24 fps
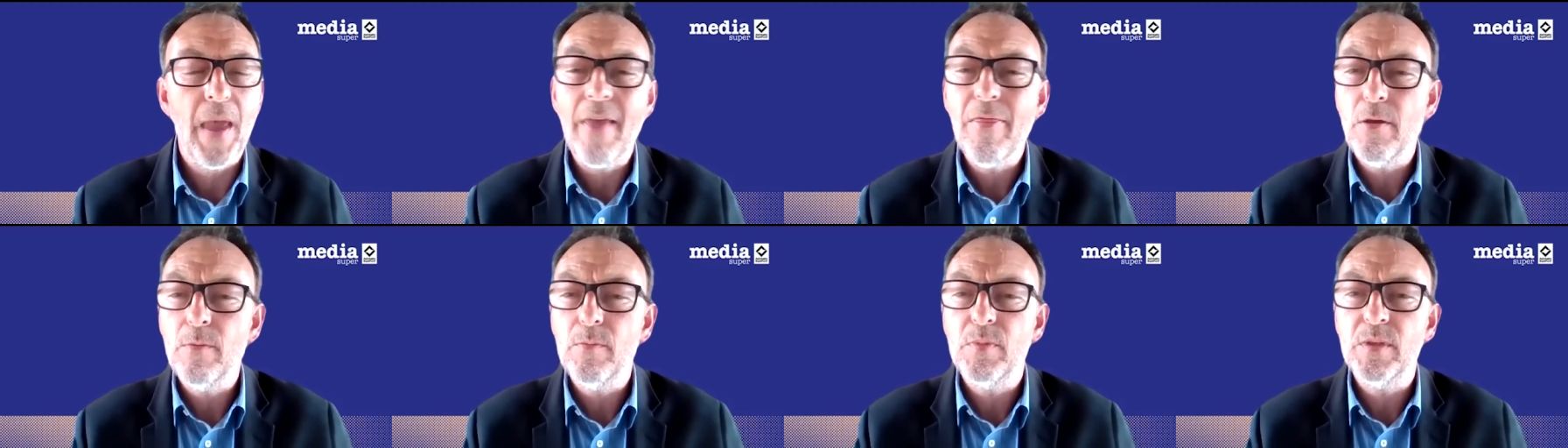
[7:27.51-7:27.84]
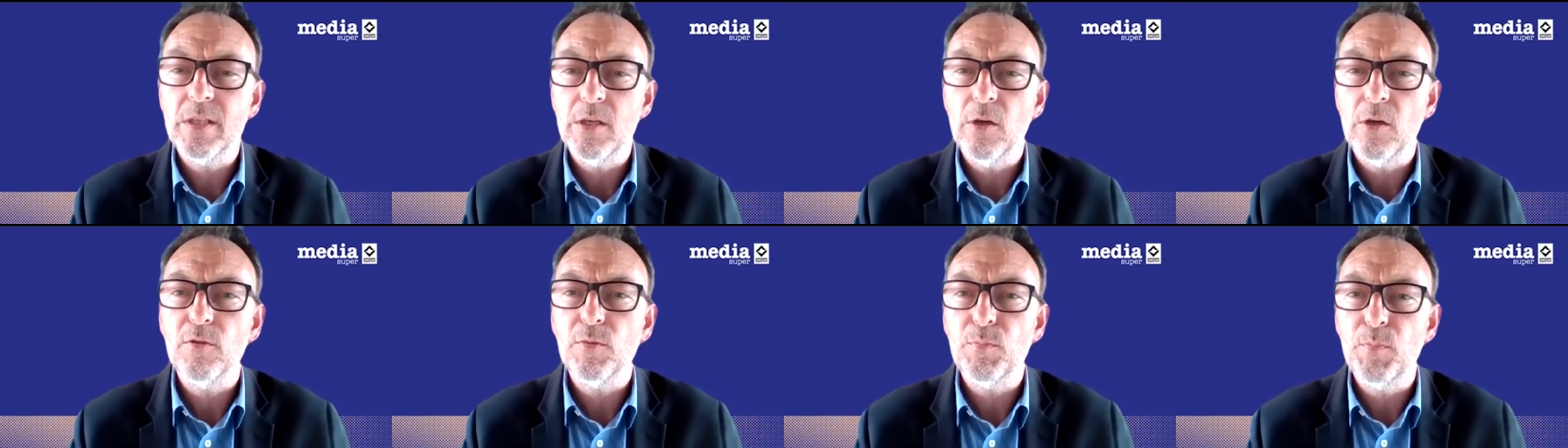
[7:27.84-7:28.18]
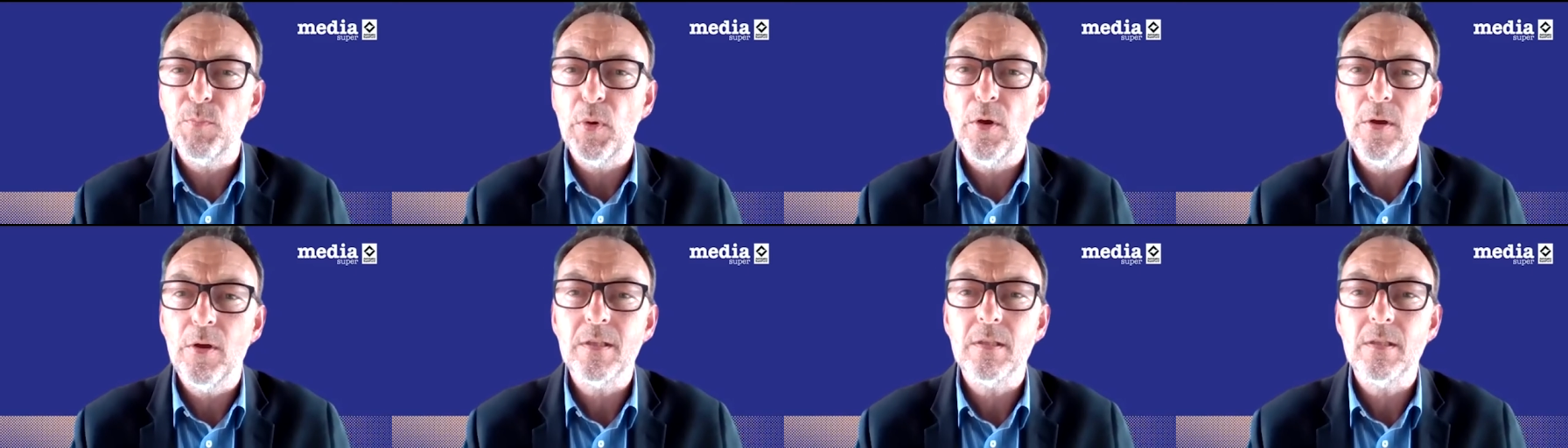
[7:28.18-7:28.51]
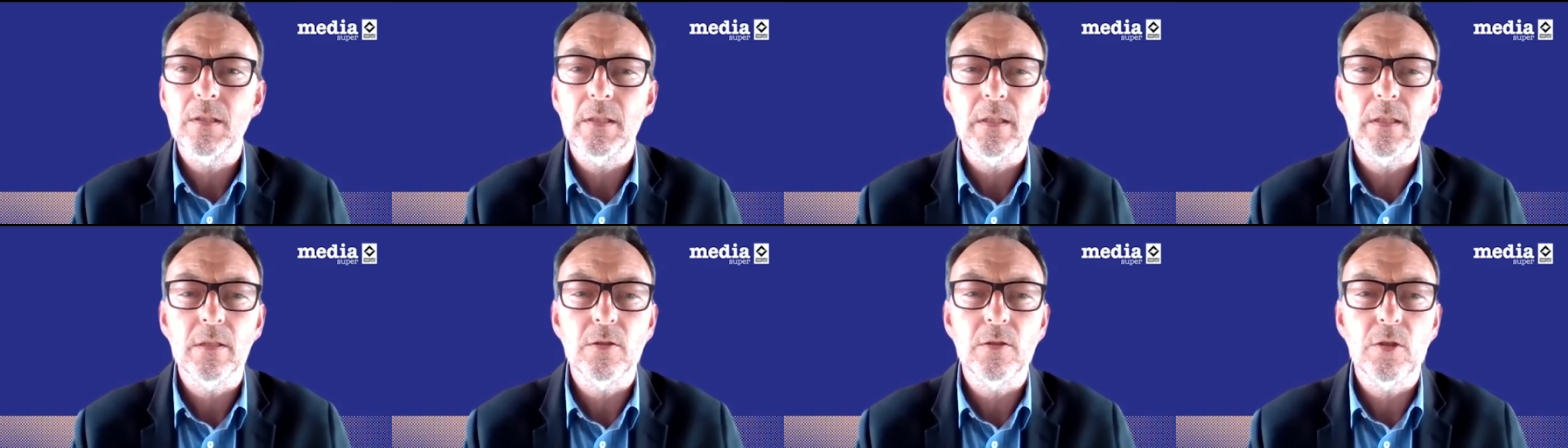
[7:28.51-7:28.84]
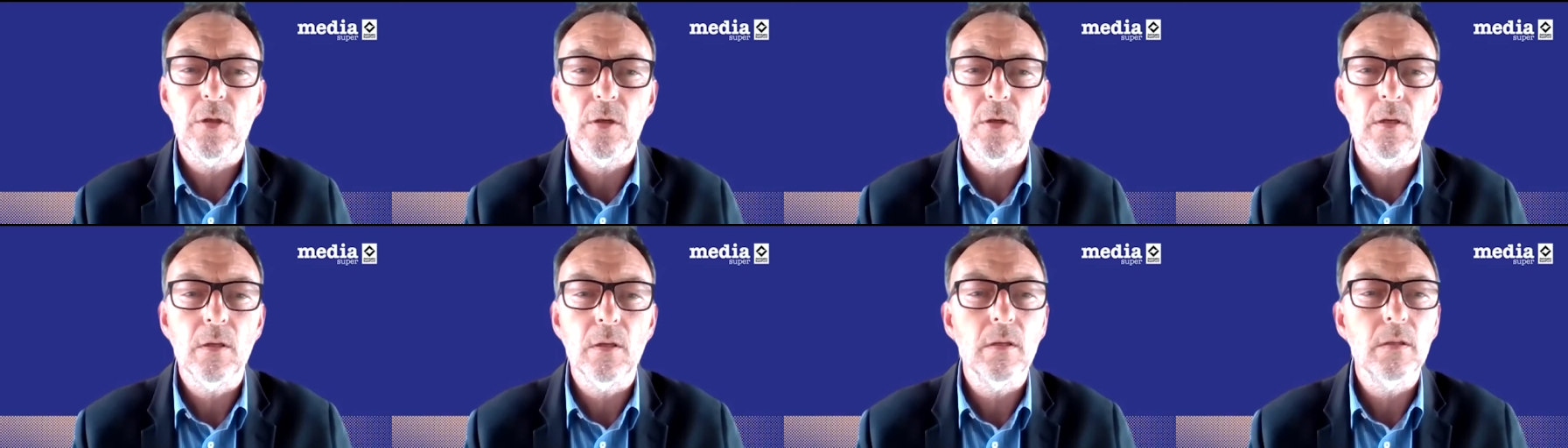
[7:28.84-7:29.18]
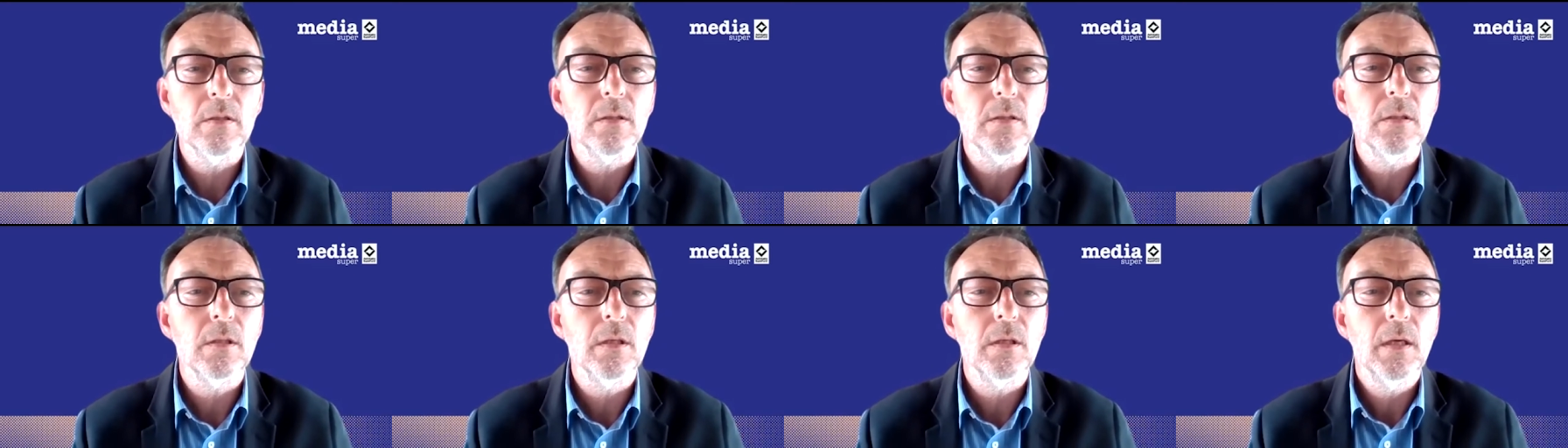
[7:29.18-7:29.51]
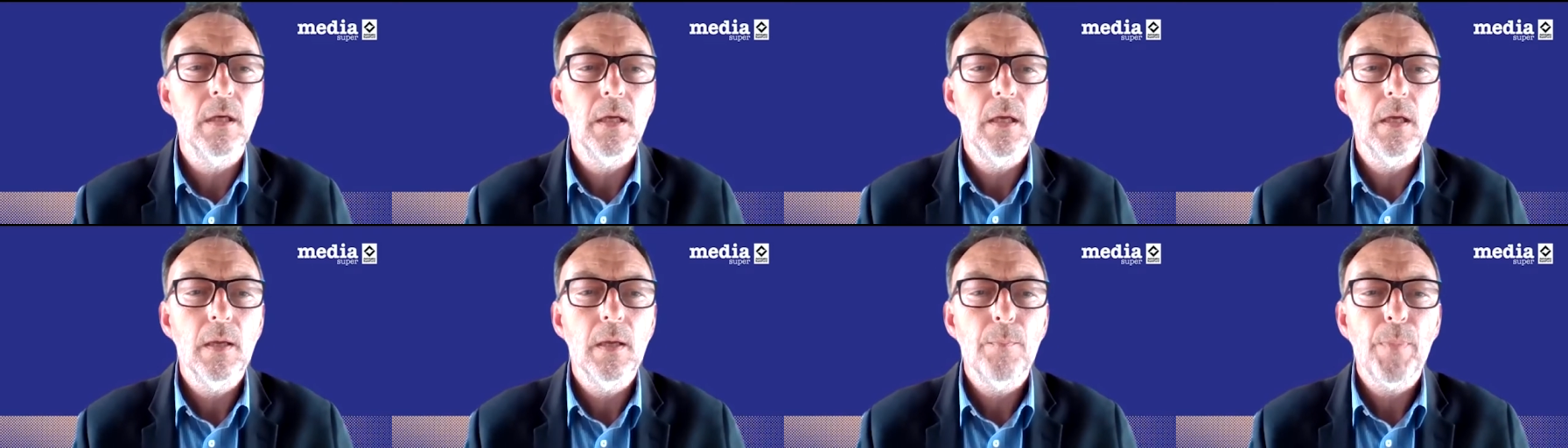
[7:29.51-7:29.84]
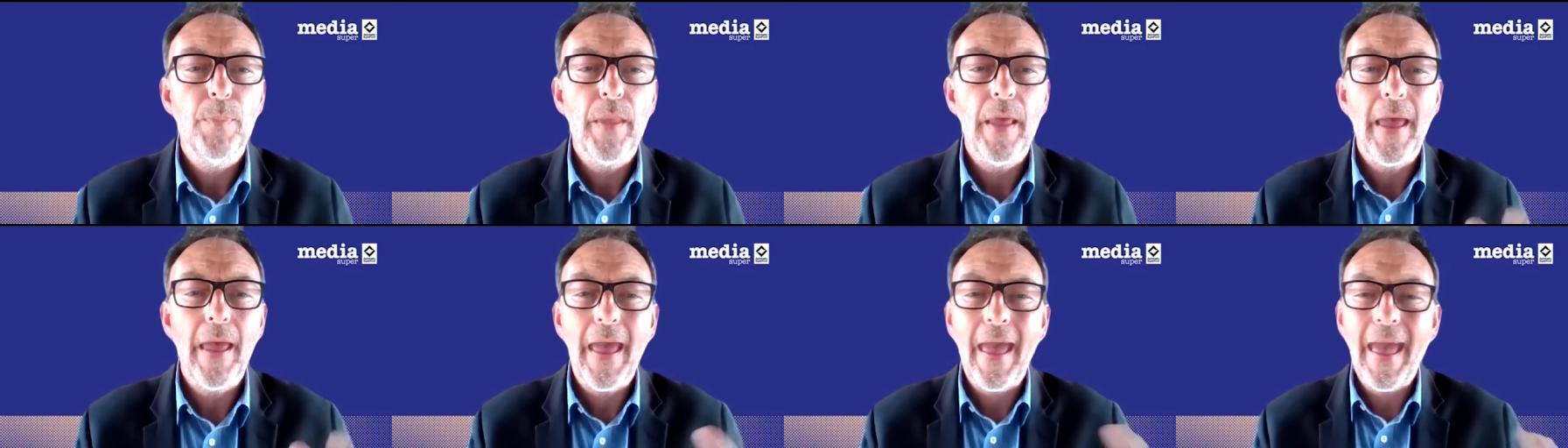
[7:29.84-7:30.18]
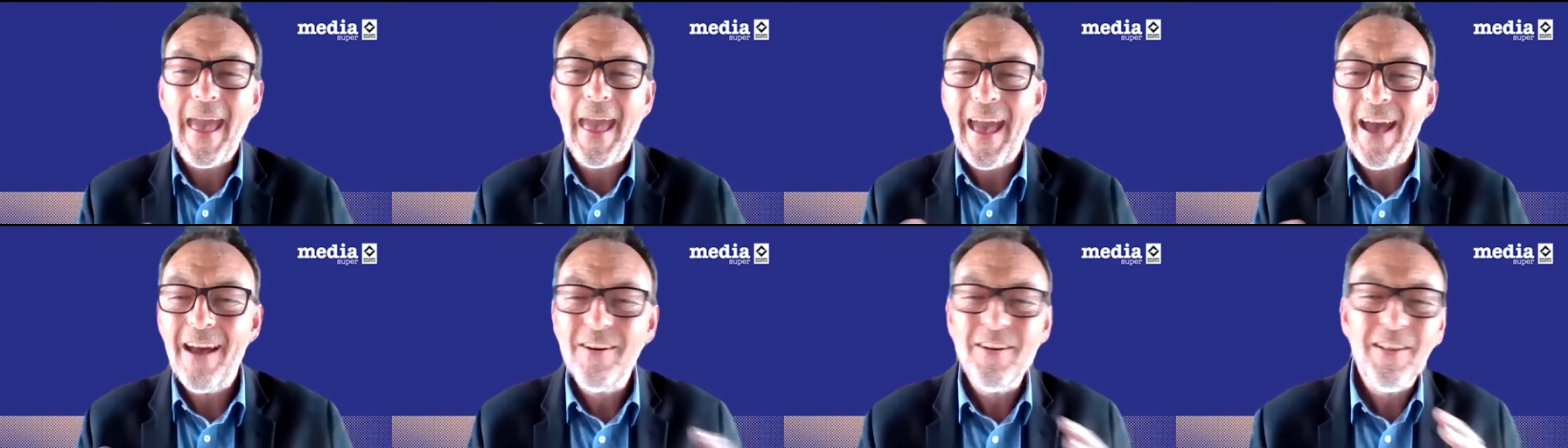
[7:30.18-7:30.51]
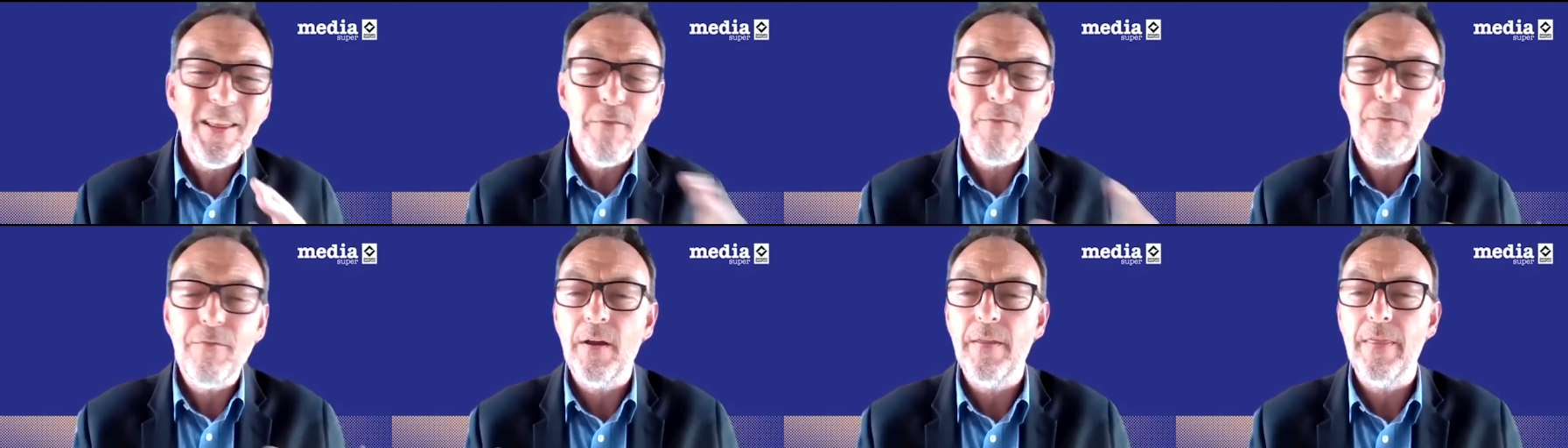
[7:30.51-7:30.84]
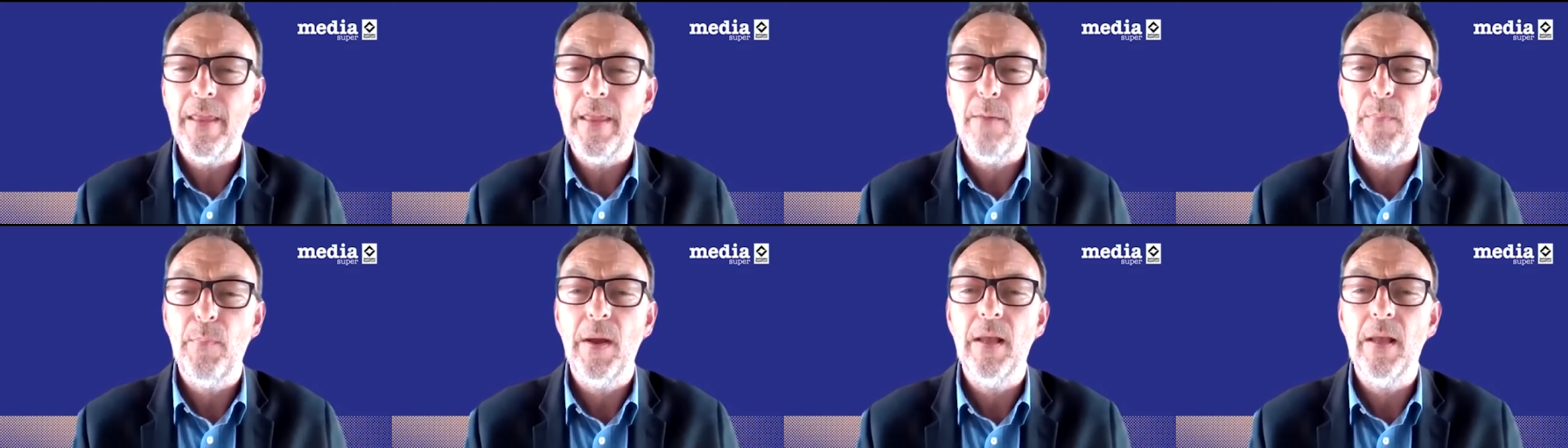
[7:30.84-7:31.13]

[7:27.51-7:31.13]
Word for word: and themselves personally as journalists, how do they find that